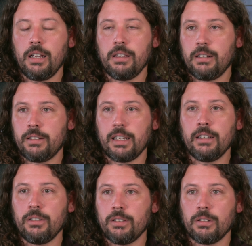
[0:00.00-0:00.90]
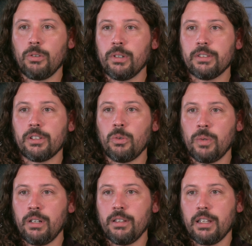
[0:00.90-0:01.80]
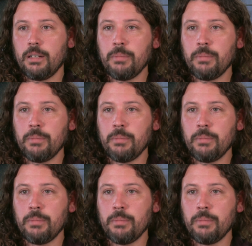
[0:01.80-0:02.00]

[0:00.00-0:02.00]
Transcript: their sales are going so well that it